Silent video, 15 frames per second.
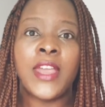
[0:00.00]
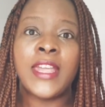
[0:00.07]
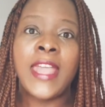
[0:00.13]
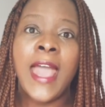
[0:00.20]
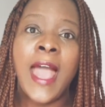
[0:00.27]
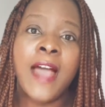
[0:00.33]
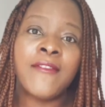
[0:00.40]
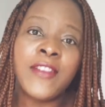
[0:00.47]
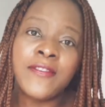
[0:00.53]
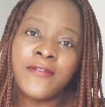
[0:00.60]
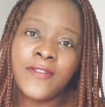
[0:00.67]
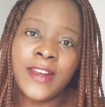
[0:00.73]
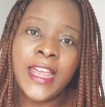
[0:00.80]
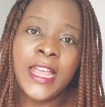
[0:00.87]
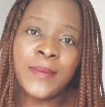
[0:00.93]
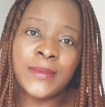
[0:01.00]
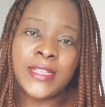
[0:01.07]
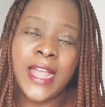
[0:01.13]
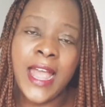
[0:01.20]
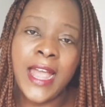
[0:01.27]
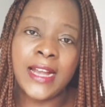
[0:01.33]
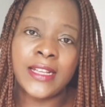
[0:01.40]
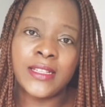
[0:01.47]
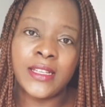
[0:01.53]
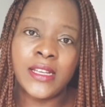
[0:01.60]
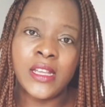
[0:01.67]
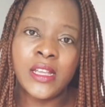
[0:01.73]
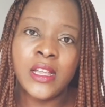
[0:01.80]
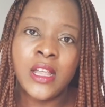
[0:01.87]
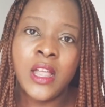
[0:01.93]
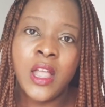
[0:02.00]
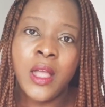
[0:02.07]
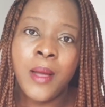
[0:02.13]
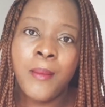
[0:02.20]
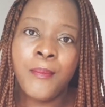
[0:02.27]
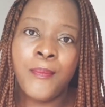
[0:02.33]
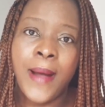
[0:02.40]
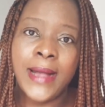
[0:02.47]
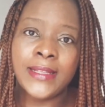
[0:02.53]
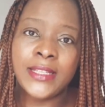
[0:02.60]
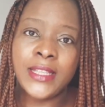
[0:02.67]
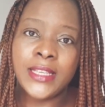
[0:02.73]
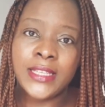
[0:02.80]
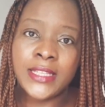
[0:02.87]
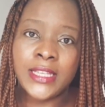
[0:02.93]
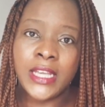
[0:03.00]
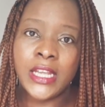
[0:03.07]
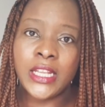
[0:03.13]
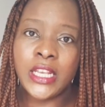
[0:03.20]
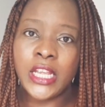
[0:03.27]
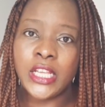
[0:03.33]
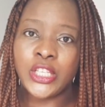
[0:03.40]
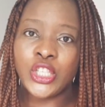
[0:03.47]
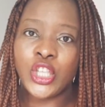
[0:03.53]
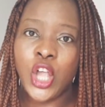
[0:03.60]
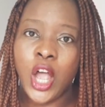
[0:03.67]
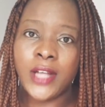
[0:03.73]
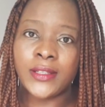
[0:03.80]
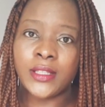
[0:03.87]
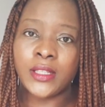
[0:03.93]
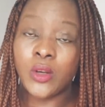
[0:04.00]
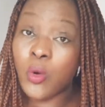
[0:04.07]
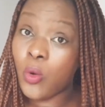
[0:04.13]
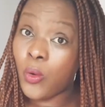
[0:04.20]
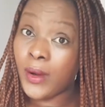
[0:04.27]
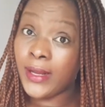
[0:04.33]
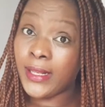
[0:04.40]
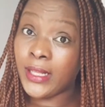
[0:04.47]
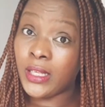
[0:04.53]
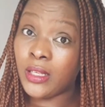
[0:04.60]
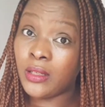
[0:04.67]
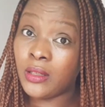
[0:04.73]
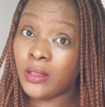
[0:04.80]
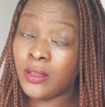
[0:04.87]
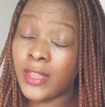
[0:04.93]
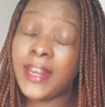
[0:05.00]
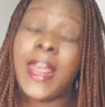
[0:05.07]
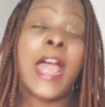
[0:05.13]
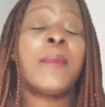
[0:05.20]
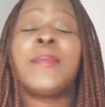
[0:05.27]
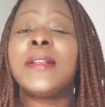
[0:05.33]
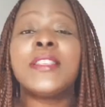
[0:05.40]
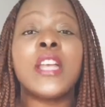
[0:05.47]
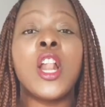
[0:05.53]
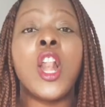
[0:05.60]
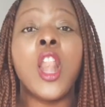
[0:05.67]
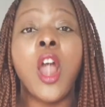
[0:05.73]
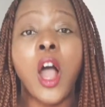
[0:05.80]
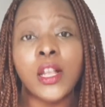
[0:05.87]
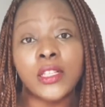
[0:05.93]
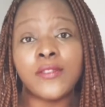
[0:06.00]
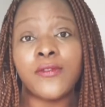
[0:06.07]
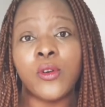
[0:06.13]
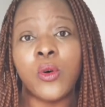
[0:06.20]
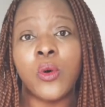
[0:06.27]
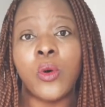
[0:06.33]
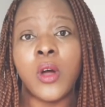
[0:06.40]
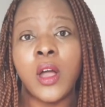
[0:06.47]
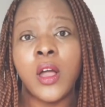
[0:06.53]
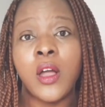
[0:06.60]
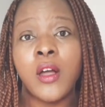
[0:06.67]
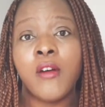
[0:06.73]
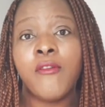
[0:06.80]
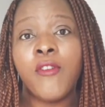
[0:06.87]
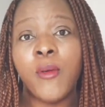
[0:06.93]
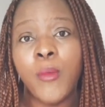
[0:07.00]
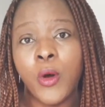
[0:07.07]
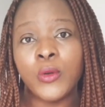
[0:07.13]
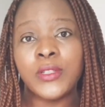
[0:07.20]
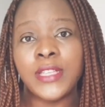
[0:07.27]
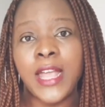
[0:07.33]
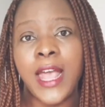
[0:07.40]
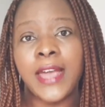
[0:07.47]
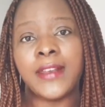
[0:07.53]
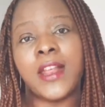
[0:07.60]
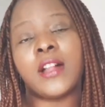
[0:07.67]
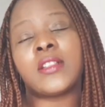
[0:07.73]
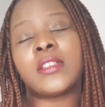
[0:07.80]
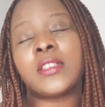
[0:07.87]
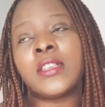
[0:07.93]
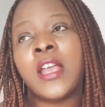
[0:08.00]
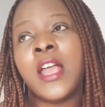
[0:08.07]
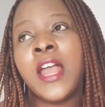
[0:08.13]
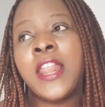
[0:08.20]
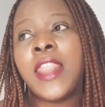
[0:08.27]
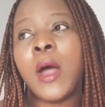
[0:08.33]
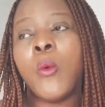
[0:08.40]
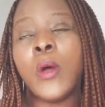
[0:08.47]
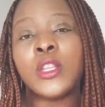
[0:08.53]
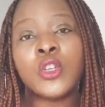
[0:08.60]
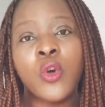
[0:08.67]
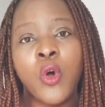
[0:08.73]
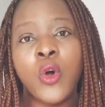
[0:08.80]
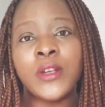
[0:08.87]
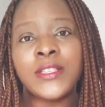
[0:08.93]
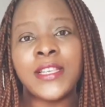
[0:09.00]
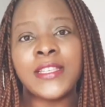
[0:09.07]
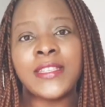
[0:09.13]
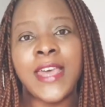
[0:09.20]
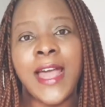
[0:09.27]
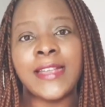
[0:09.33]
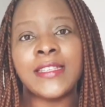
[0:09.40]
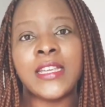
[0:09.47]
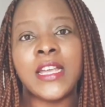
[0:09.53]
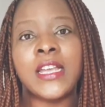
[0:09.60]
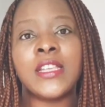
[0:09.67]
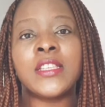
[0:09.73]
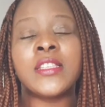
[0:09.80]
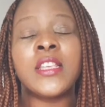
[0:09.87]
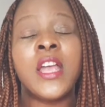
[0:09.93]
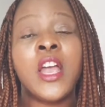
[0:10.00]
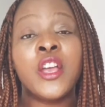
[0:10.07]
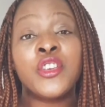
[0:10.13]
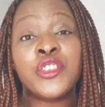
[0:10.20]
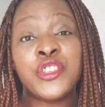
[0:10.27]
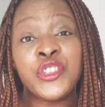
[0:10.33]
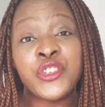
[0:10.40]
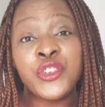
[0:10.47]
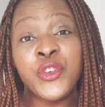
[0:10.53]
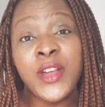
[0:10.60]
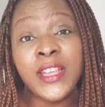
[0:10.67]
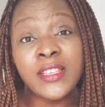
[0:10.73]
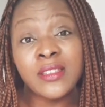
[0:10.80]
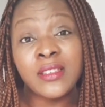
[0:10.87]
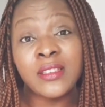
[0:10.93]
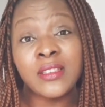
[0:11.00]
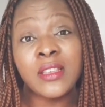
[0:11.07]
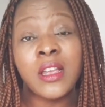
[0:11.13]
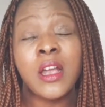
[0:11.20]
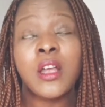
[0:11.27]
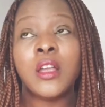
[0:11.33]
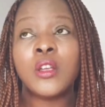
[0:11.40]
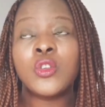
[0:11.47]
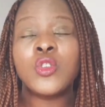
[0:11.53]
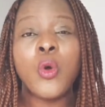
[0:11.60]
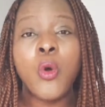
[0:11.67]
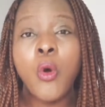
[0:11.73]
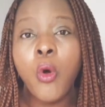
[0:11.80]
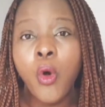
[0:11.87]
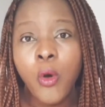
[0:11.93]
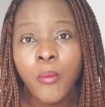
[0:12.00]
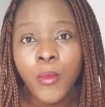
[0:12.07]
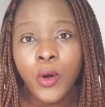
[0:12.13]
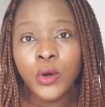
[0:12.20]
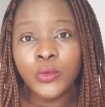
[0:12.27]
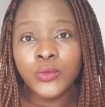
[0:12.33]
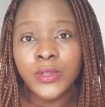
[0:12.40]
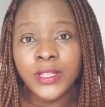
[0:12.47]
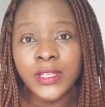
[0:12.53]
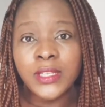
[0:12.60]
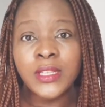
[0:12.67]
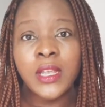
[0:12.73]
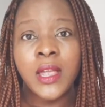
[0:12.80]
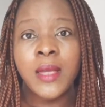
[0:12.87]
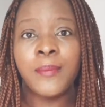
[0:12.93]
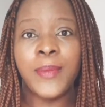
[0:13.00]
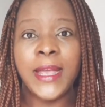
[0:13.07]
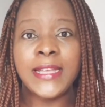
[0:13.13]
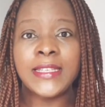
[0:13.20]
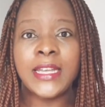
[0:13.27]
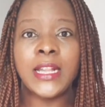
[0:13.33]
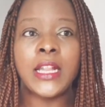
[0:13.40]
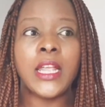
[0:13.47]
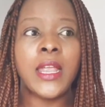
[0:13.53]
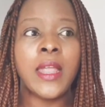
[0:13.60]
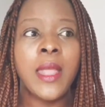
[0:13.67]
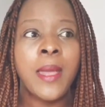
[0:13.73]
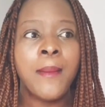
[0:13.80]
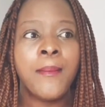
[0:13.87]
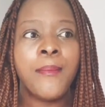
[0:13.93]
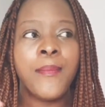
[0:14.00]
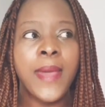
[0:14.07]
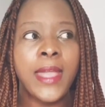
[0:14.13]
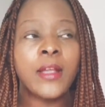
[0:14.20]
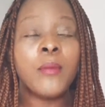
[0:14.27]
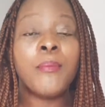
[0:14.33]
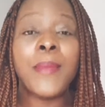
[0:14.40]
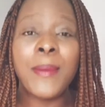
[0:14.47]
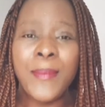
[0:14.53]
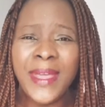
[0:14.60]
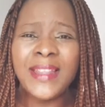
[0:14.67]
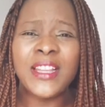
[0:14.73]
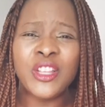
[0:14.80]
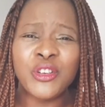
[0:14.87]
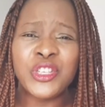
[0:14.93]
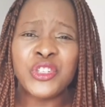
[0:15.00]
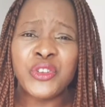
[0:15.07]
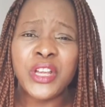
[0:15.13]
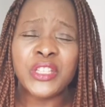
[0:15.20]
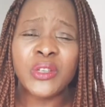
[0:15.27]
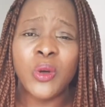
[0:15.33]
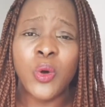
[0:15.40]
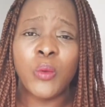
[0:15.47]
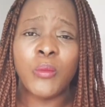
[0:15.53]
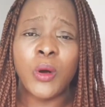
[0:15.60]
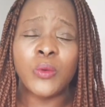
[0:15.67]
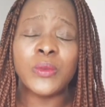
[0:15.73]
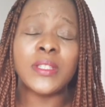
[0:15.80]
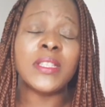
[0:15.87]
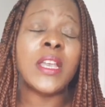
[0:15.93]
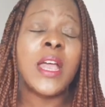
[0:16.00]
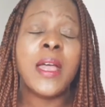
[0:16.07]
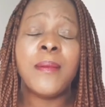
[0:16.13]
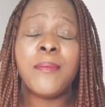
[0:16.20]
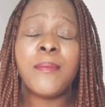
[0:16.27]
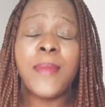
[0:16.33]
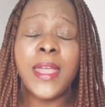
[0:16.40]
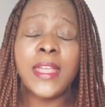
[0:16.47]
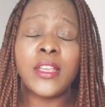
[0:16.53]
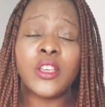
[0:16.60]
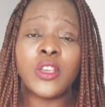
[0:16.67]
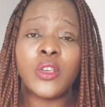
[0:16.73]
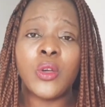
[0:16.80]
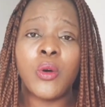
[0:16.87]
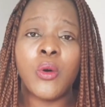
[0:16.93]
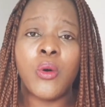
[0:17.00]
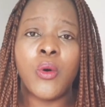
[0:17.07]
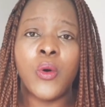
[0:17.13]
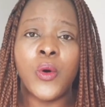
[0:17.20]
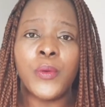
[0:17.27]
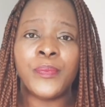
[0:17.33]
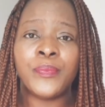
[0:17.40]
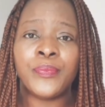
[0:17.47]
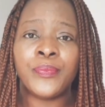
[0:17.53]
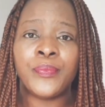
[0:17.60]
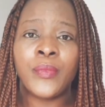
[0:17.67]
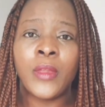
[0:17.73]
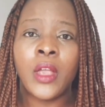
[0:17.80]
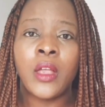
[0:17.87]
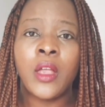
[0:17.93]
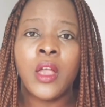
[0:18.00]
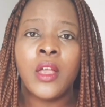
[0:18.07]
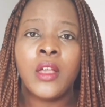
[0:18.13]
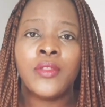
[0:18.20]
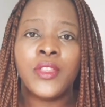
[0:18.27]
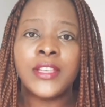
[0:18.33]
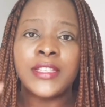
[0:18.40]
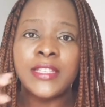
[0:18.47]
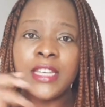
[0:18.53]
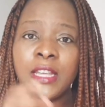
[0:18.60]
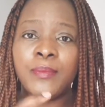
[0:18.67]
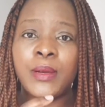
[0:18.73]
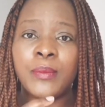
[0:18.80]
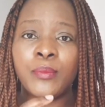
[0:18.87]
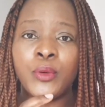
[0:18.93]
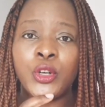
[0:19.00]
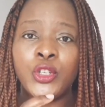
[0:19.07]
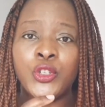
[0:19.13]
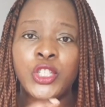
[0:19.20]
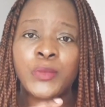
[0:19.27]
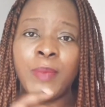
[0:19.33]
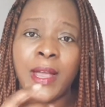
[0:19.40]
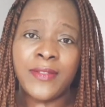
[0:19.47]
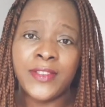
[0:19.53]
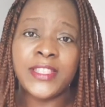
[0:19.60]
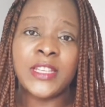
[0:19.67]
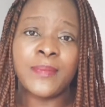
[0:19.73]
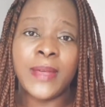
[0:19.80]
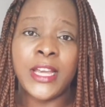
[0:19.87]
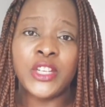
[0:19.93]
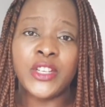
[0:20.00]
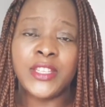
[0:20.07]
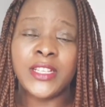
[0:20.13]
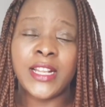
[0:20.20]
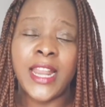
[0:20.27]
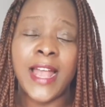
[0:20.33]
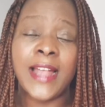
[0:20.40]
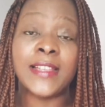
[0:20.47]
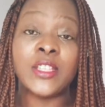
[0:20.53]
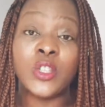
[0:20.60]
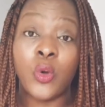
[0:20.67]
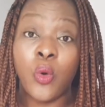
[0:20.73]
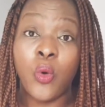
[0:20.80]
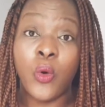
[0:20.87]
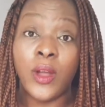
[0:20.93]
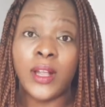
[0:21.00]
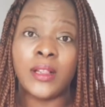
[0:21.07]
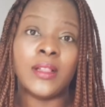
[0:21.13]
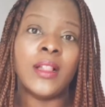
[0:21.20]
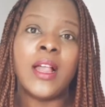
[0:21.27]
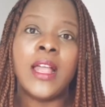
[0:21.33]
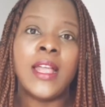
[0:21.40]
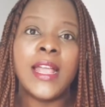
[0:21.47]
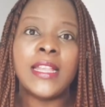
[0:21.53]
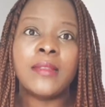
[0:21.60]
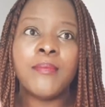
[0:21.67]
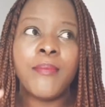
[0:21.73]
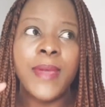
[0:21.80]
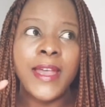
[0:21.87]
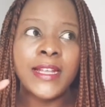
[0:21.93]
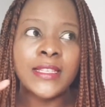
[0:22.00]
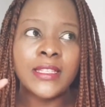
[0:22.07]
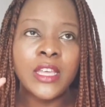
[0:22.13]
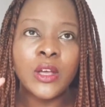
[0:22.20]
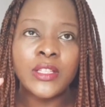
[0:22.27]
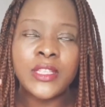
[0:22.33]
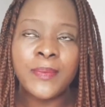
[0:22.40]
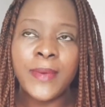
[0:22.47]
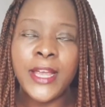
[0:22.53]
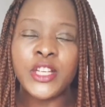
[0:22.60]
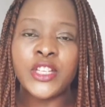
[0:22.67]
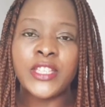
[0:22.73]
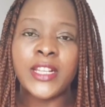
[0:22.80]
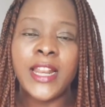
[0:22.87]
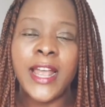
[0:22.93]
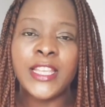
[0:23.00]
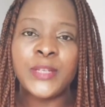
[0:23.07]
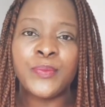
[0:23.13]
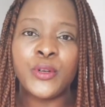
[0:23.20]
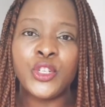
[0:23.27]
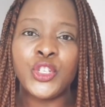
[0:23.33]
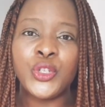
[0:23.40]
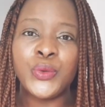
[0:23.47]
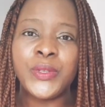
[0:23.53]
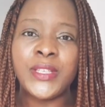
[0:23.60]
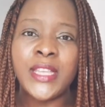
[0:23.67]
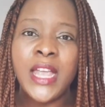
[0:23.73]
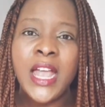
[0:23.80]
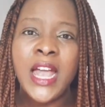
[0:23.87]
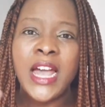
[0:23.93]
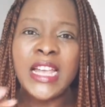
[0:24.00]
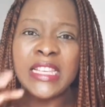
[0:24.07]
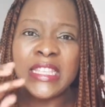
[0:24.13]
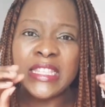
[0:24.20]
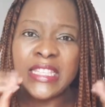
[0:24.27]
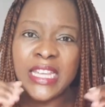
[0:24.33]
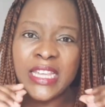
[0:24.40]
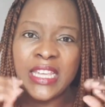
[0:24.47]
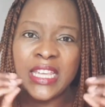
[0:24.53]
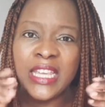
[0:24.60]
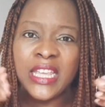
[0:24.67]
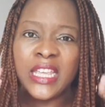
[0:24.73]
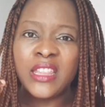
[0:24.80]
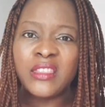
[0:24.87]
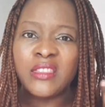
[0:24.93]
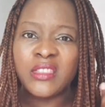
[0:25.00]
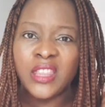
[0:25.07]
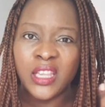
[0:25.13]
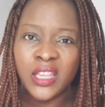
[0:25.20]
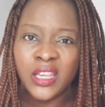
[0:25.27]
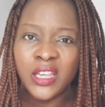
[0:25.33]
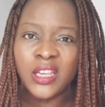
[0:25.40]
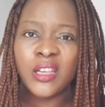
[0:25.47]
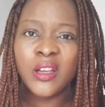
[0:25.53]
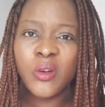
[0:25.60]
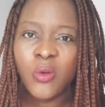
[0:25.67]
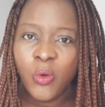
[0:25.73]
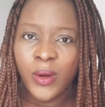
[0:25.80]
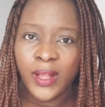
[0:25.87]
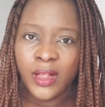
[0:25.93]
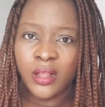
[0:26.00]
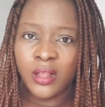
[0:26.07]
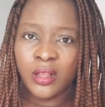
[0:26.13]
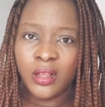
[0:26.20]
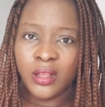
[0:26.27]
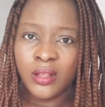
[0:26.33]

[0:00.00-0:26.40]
have inflamed acne, but the skin is not oily. That happens a lot for most adults. Now, what causes that is stress, your hormones, basically mainly your stress hormones make the sebum produced by the sebaceous glands, the oil, it makes those sebaceous glands produce a sticky, thick oil.